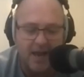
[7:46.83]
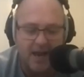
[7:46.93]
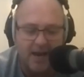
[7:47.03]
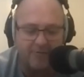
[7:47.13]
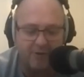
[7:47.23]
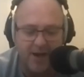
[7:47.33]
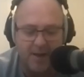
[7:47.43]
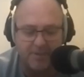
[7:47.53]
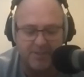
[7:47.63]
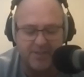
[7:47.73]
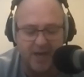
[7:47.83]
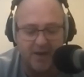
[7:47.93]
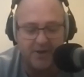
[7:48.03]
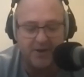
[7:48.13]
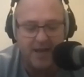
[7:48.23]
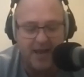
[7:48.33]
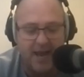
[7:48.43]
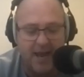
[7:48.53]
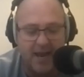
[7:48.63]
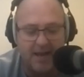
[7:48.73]
every episode,
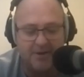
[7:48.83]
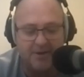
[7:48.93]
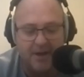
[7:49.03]
and